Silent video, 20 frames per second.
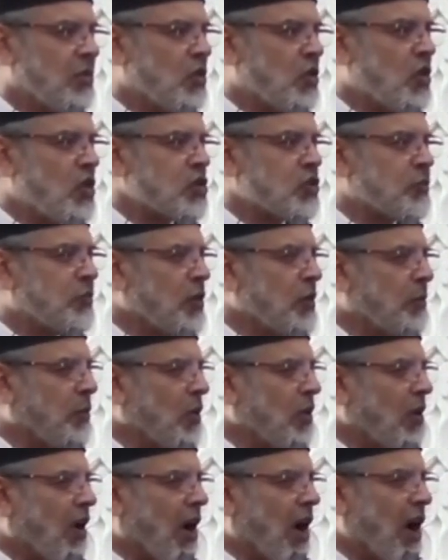Those
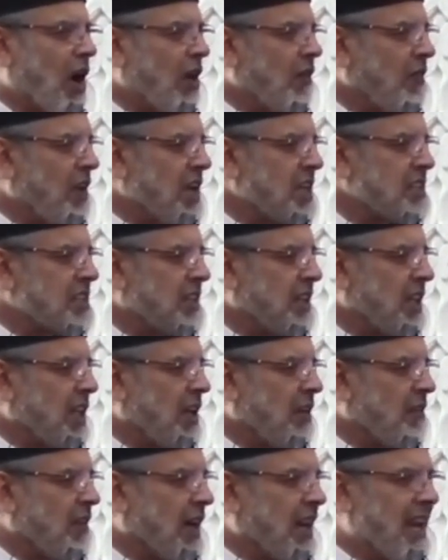people always
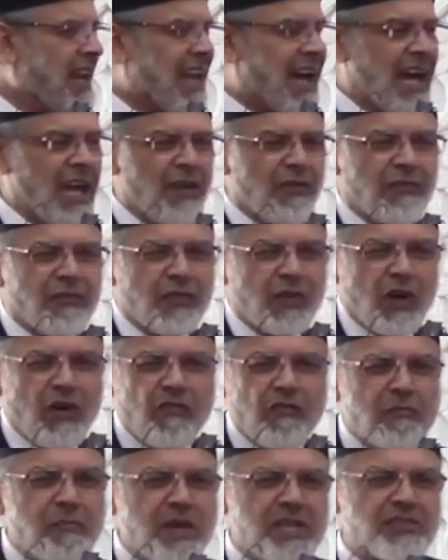live a life
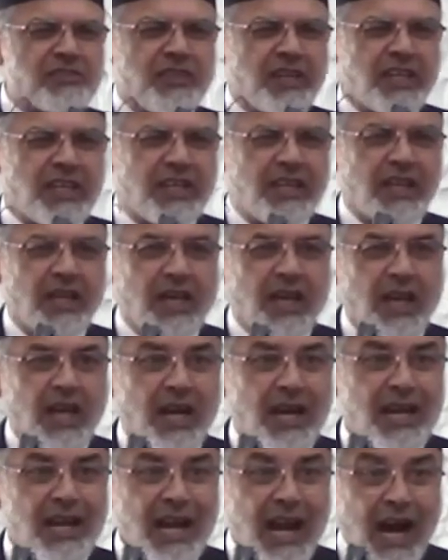of misery.
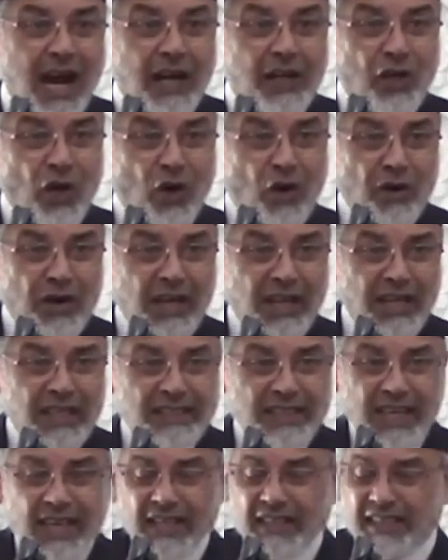Not only
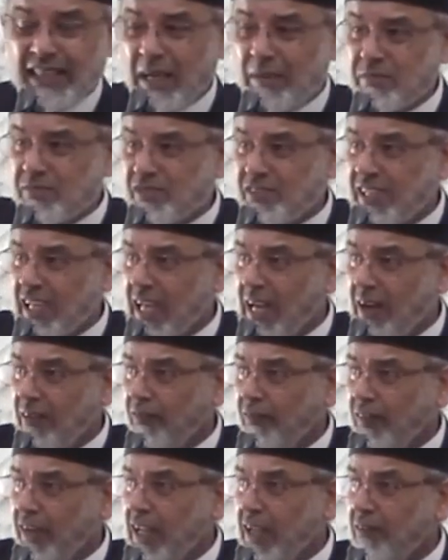they
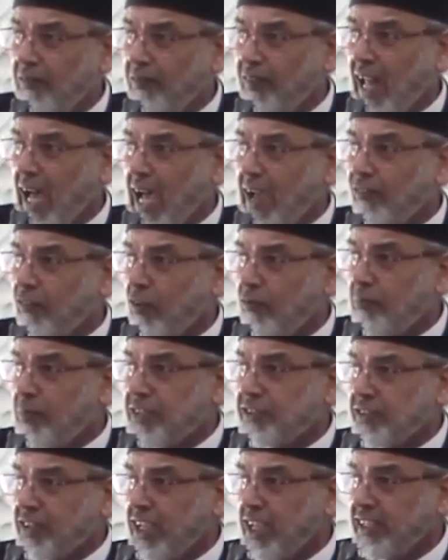themselves live life of
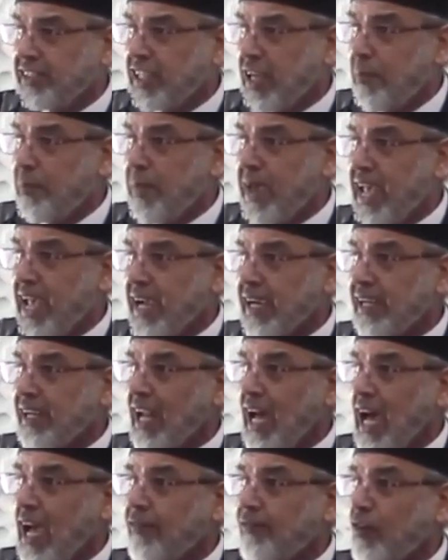misery, they make
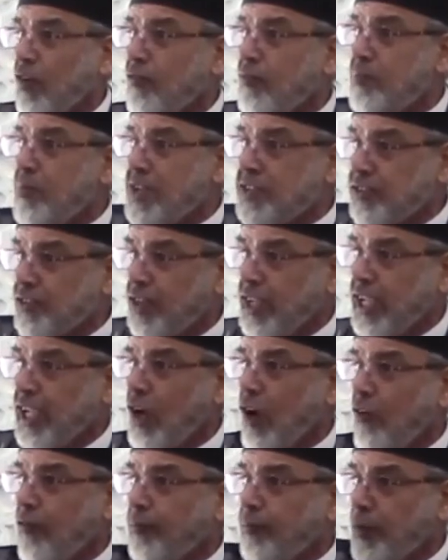life of misery
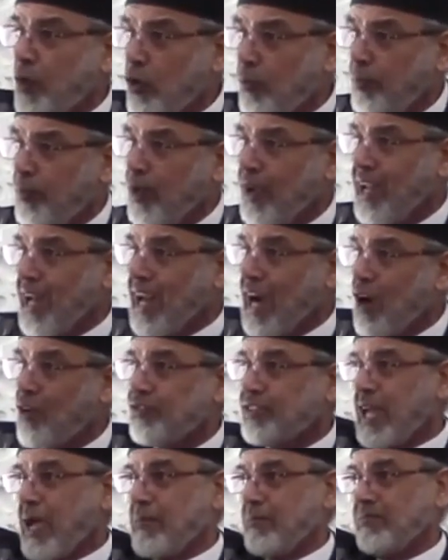of people
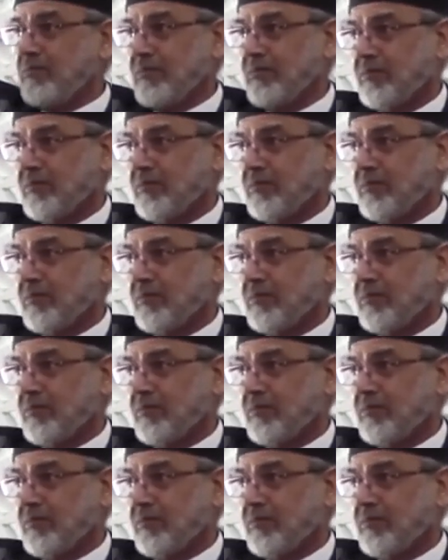around them.